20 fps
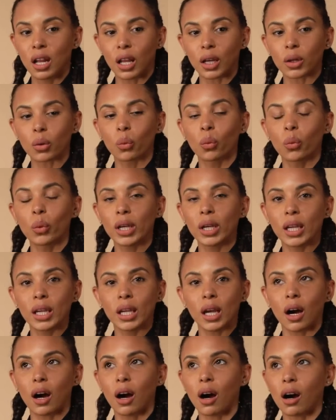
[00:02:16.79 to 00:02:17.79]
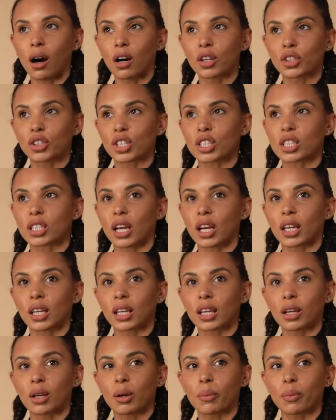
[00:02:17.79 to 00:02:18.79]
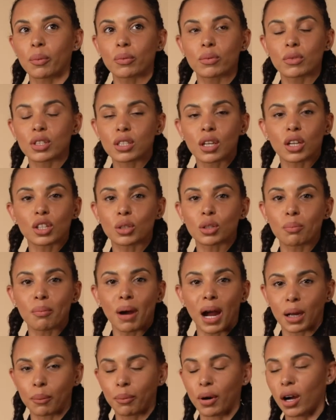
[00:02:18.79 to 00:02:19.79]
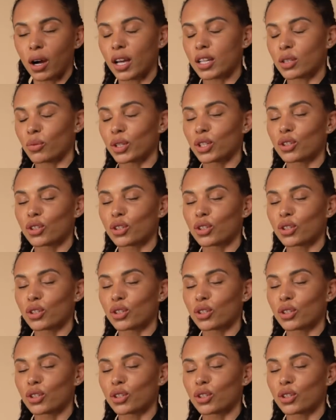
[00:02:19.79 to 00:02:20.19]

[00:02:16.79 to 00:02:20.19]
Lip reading: like we are just like such magpies.